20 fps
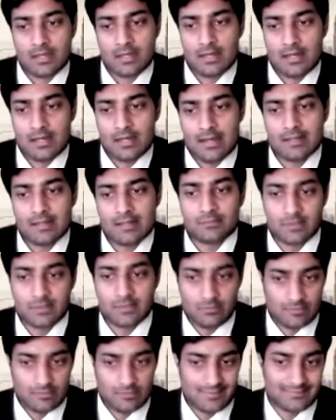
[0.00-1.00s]
I've been
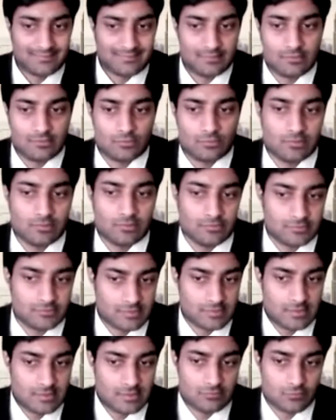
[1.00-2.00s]
investing in real
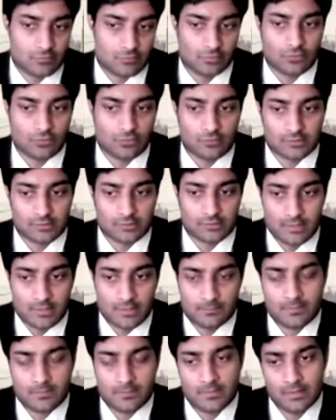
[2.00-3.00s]
estate for a long time,
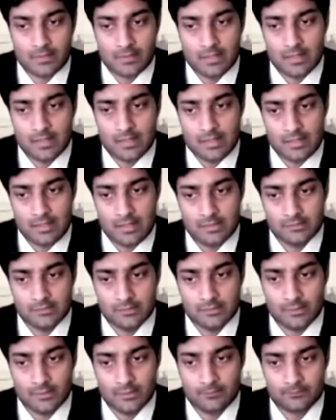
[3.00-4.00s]
and a